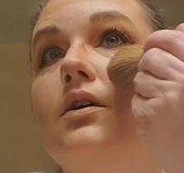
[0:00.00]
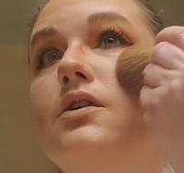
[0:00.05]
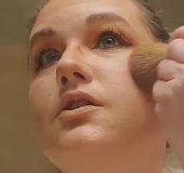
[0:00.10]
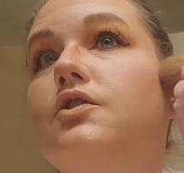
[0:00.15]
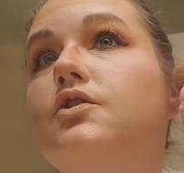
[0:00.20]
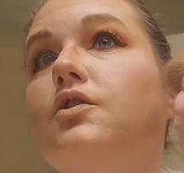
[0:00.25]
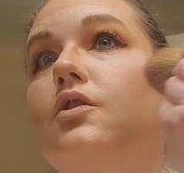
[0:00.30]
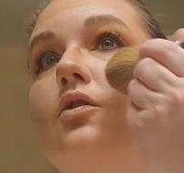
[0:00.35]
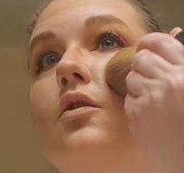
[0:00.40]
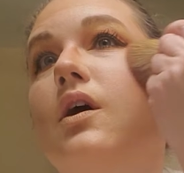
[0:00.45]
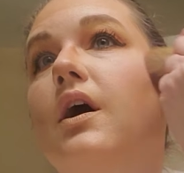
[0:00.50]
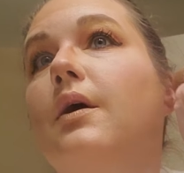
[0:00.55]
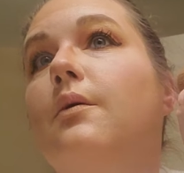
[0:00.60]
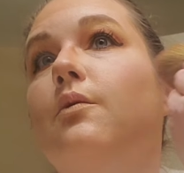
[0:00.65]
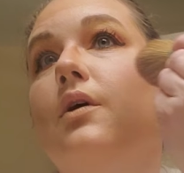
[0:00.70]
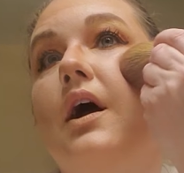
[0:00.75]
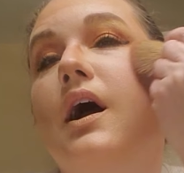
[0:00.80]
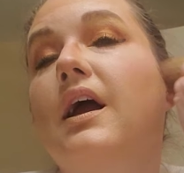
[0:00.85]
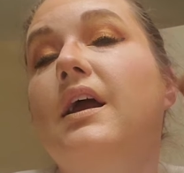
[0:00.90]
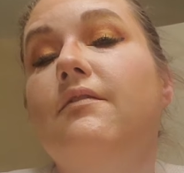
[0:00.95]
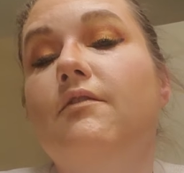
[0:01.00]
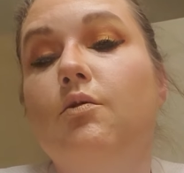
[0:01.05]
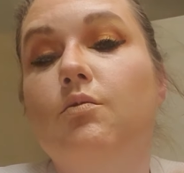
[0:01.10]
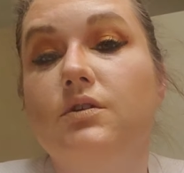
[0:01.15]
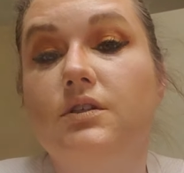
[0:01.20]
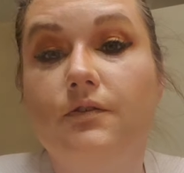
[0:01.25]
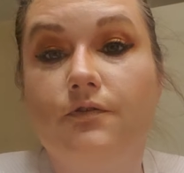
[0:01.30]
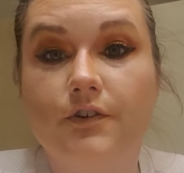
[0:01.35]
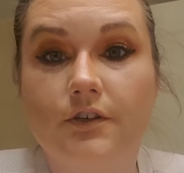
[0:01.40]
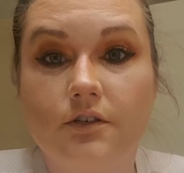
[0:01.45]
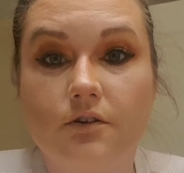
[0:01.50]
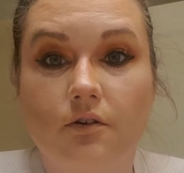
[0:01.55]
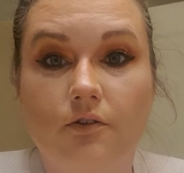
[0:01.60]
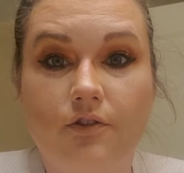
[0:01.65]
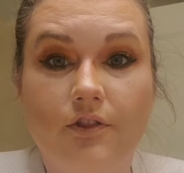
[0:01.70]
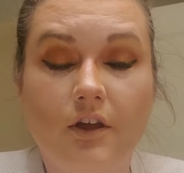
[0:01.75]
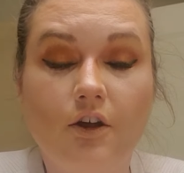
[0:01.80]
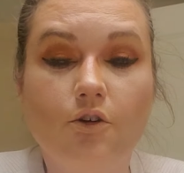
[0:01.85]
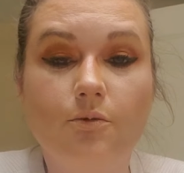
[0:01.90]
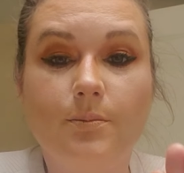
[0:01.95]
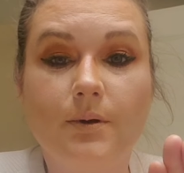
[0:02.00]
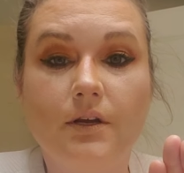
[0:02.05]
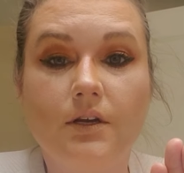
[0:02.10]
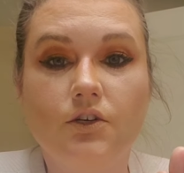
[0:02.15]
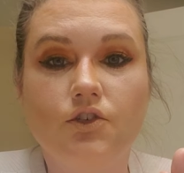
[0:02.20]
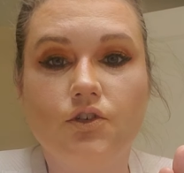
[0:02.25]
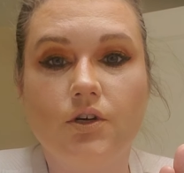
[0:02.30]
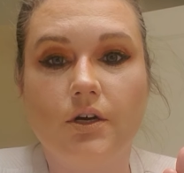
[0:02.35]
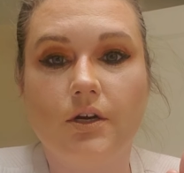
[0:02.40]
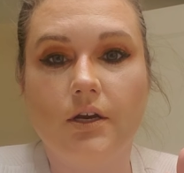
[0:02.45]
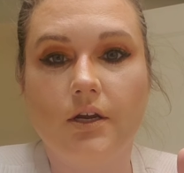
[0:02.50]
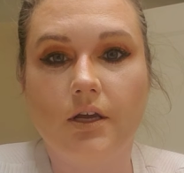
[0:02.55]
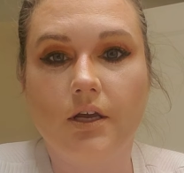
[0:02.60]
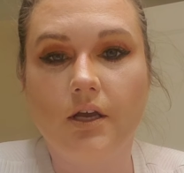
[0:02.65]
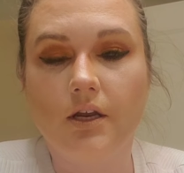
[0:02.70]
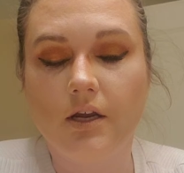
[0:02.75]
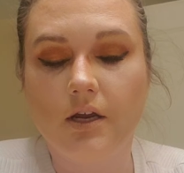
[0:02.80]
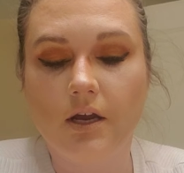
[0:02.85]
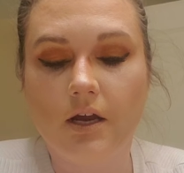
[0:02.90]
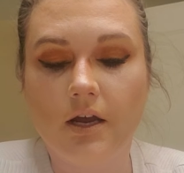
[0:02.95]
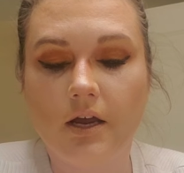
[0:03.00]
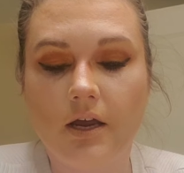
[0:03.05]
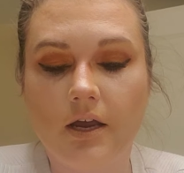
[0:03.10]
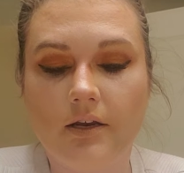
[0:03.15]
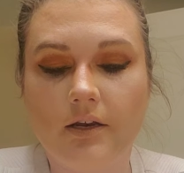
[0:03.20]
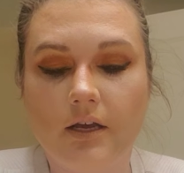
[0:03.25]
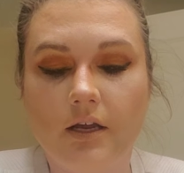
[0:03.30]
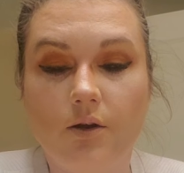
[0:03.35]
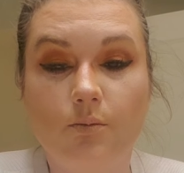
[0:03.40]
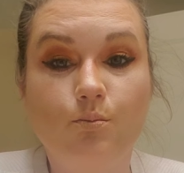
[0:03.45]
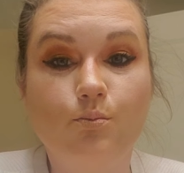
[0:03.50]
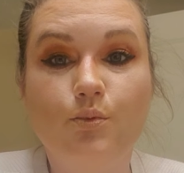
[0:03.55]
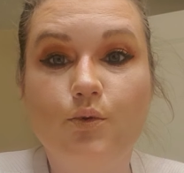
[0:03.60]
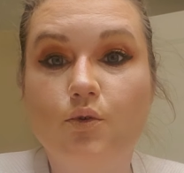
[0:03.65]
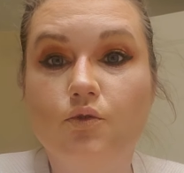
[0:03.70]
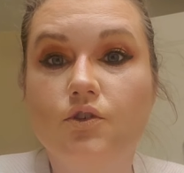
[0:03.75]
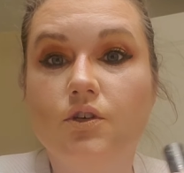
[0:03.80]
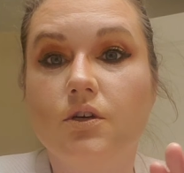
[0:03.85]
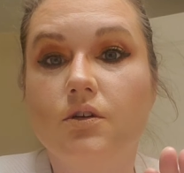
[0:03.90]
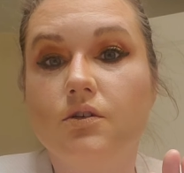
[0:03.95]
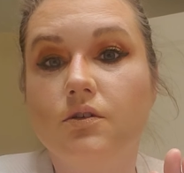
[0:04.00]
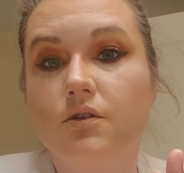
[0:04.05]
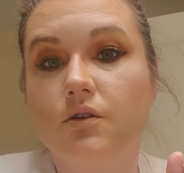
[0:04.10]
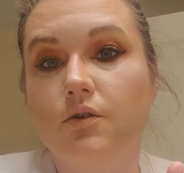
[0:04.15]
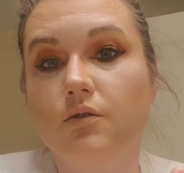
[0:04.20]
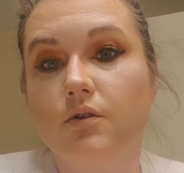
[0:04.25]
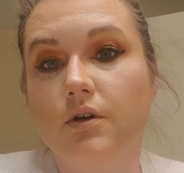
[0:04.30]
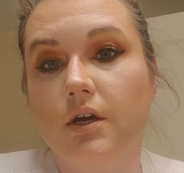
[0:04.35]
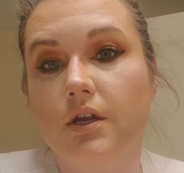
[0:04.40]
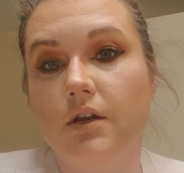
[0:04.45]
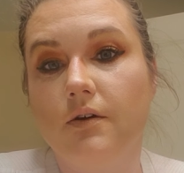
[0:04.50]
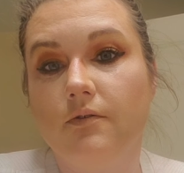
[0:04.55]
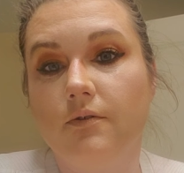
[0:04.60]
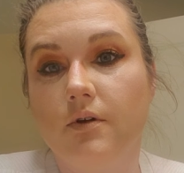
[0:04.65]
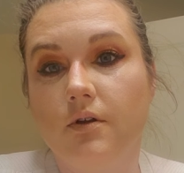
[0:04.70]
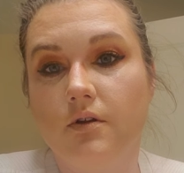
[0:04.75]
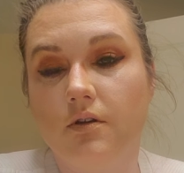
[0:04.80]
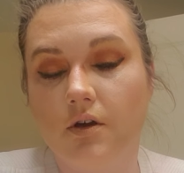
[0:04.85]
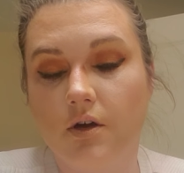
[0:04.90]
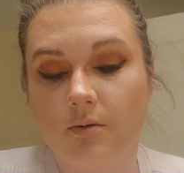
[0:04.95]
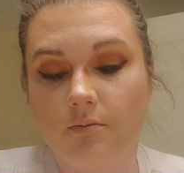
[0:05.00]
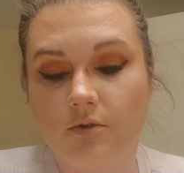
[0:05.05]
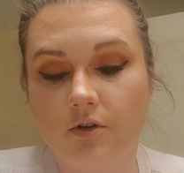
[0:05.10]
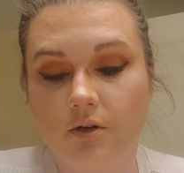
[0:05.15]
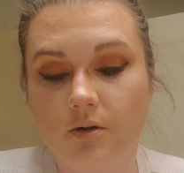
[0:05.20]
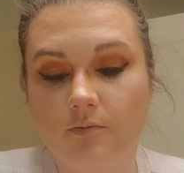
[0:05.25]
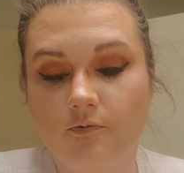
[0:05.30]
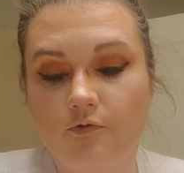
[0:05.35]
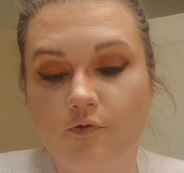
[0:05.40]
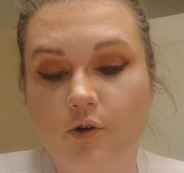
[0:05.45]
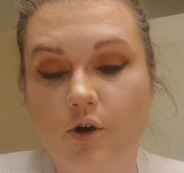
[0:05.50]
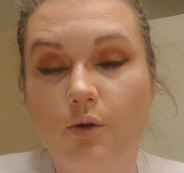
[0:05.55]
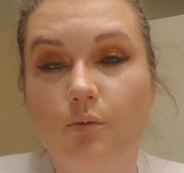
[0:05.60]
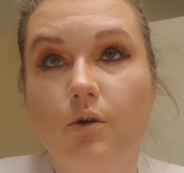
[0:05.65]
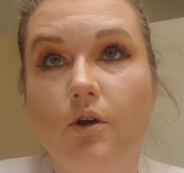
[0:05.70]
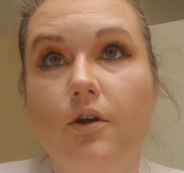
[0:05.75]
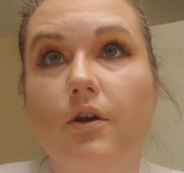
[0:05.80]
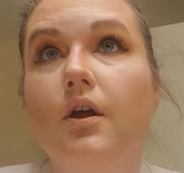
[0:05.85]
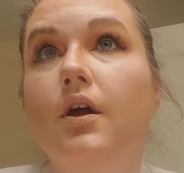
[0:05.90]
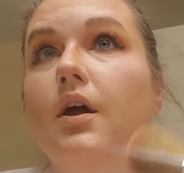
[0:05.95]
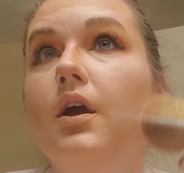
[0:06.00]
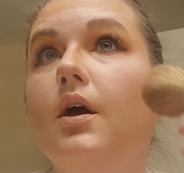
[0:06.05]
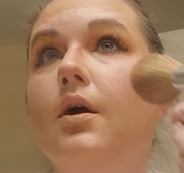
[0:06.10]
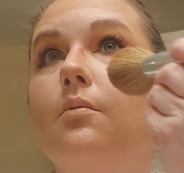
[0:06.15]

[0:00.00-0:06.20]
So I even went to physical therapy to try to get it. I had to get a boot to get it to come forward.